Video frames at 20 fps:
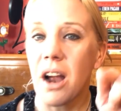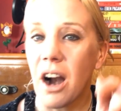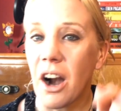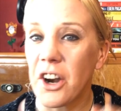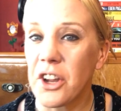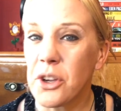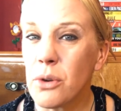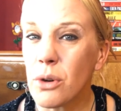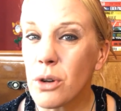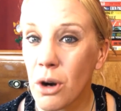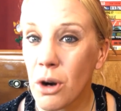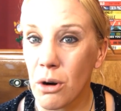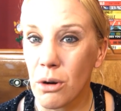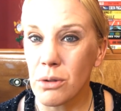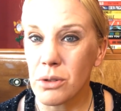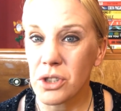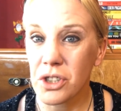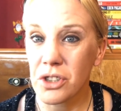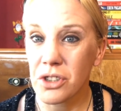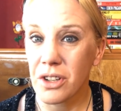Are you a
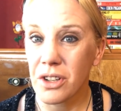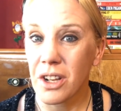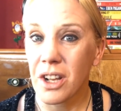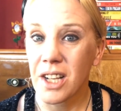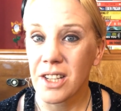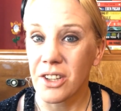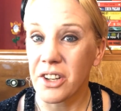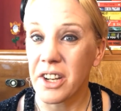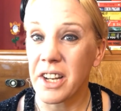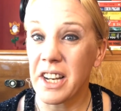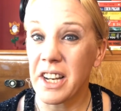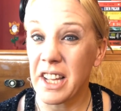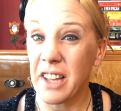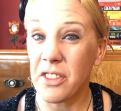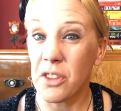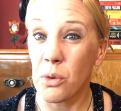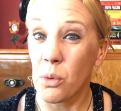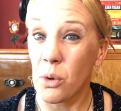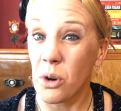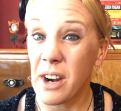coach looking to
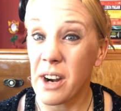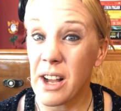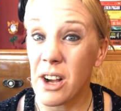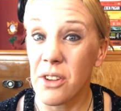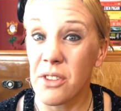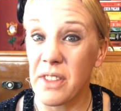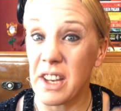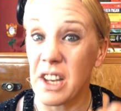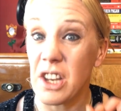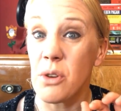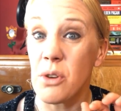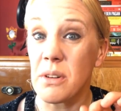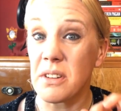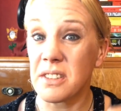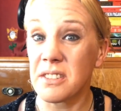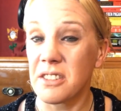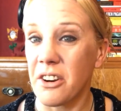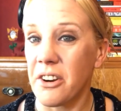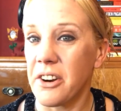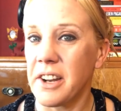get the word out that you are
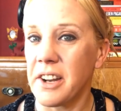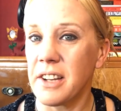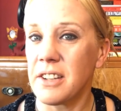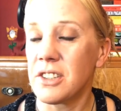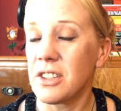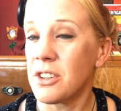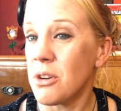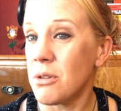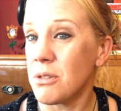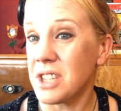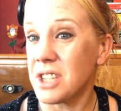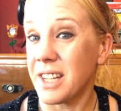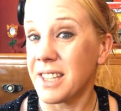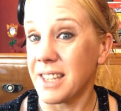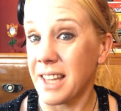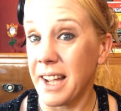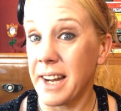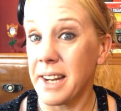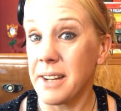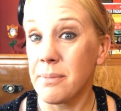starting to coach
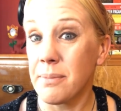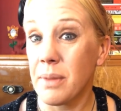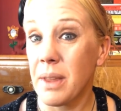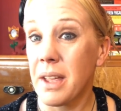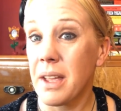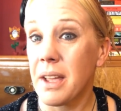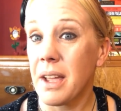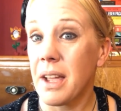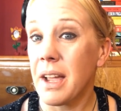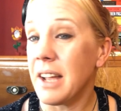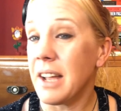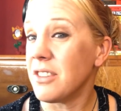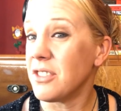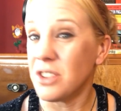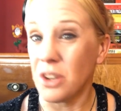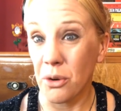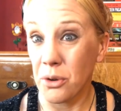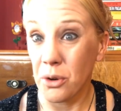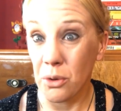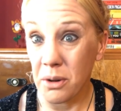online and
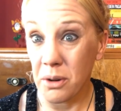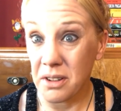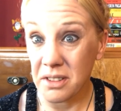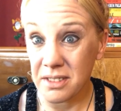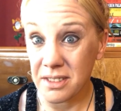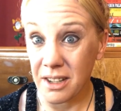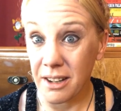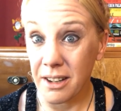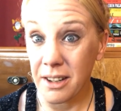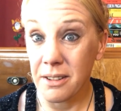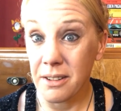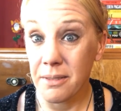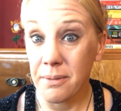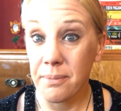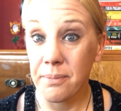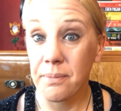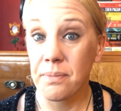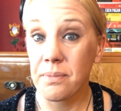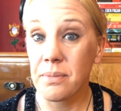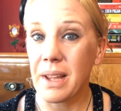don't know where to start?
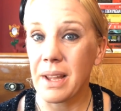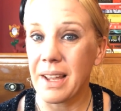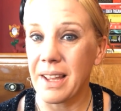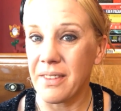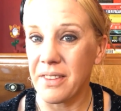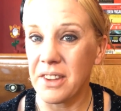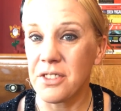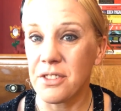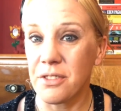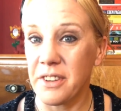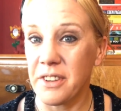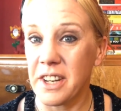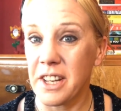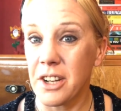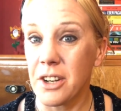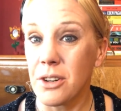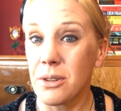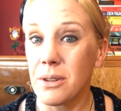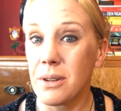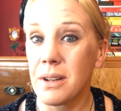In this
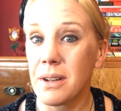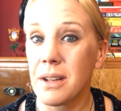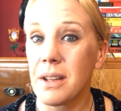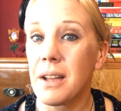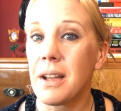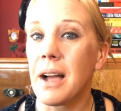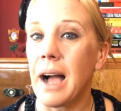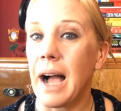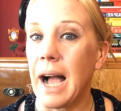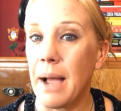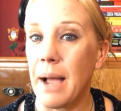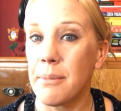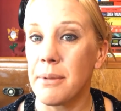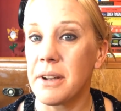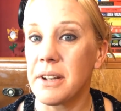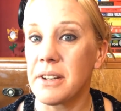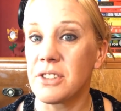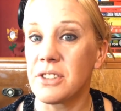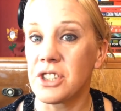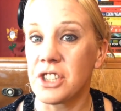video, I'm
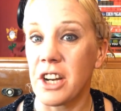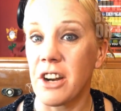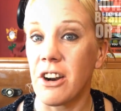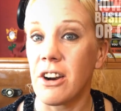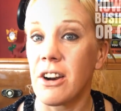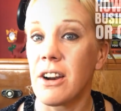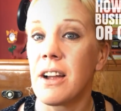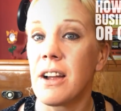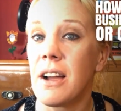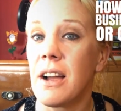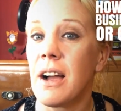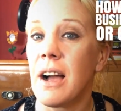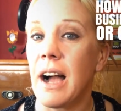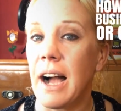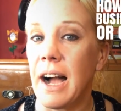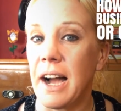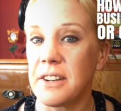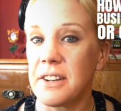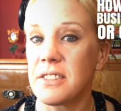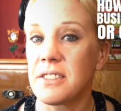going to share
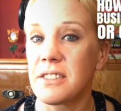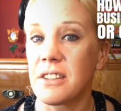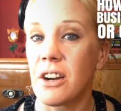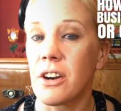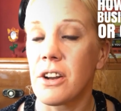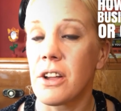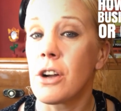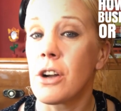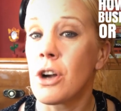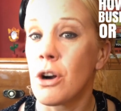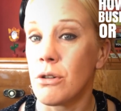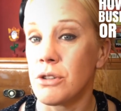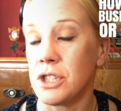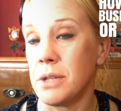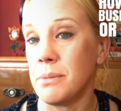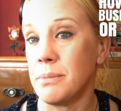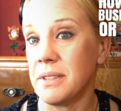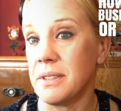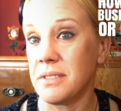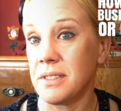how to start a
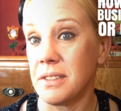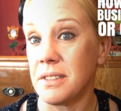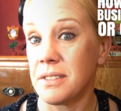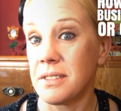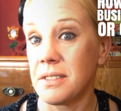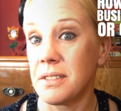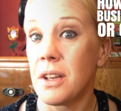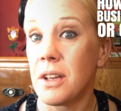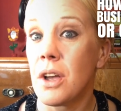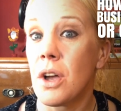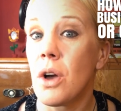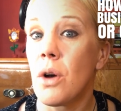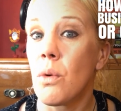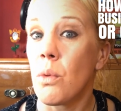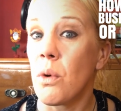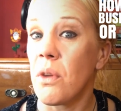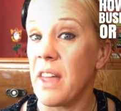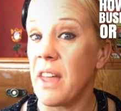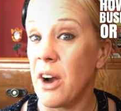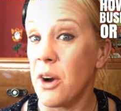coaching business
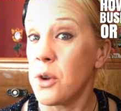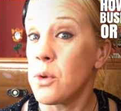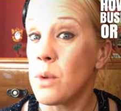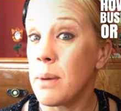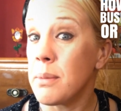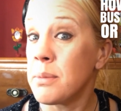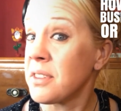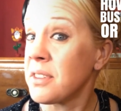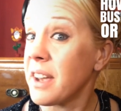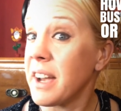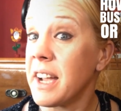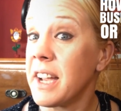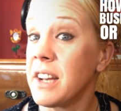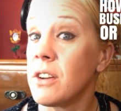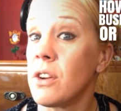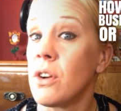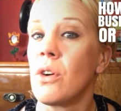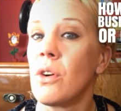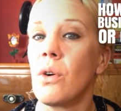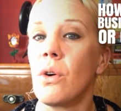without a website
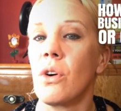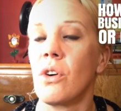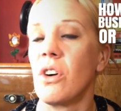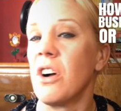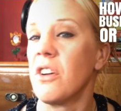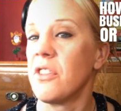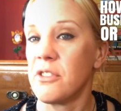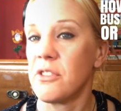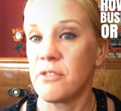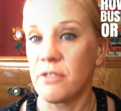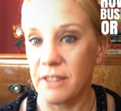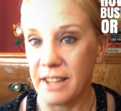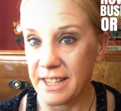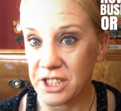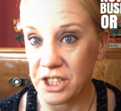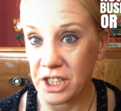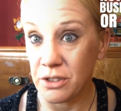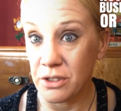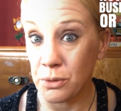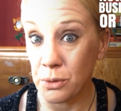or other
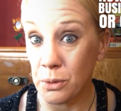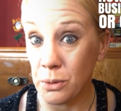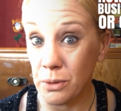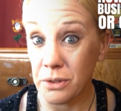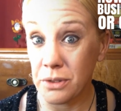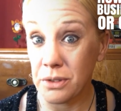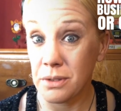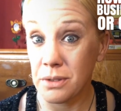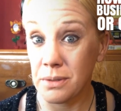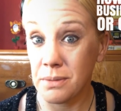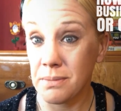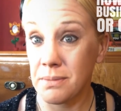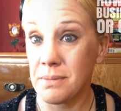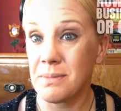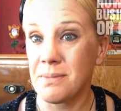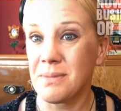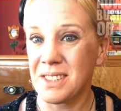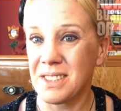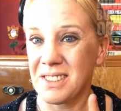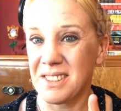flashy tools.
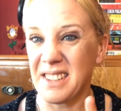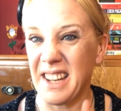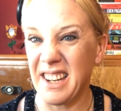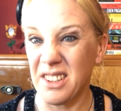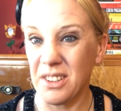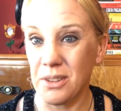Stay